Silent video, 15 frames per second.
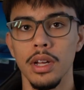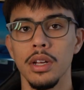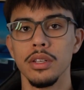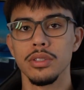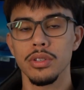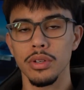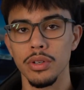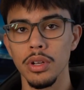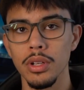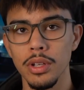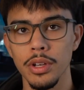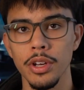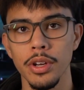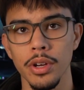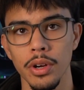So not
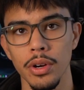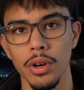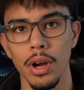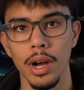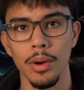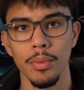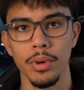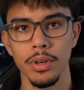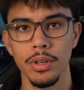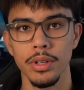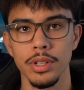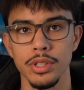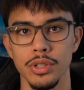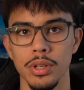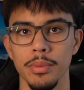long ago I went on
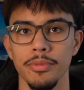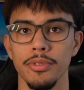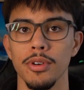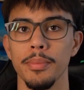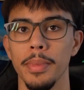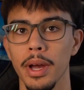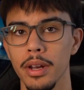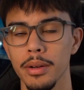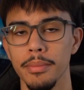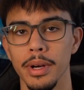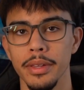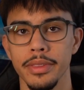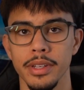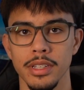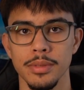a trip for about a
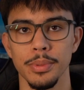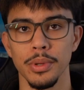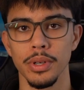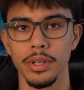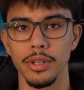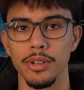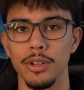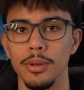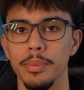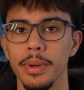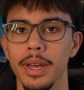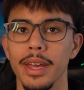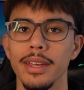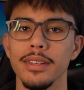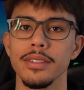month exploring Europe,
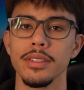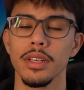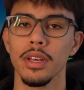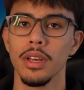and